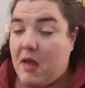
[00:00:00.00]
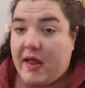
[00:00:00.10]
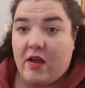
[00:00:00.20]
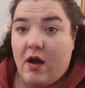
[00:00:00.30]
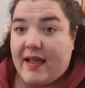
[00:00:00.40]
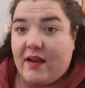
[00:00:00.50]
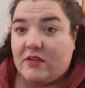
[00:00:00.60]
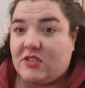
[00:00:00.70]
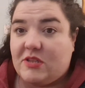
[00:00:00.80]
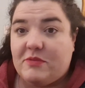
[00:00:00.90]
I can't get an
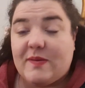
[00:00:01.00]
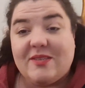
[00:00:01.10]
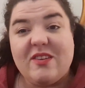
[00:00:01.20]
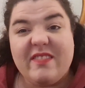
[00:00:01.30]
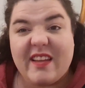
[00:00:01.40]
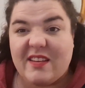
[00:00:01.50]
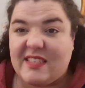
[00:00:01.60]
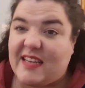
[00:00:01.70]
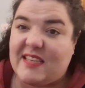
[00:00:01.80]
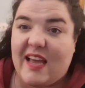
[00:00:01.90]
answer to them. So I don't know if they're going to
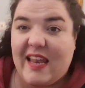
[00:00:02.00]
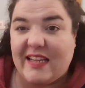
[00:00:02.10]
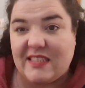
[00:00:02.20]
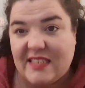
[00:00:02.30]
send it at a later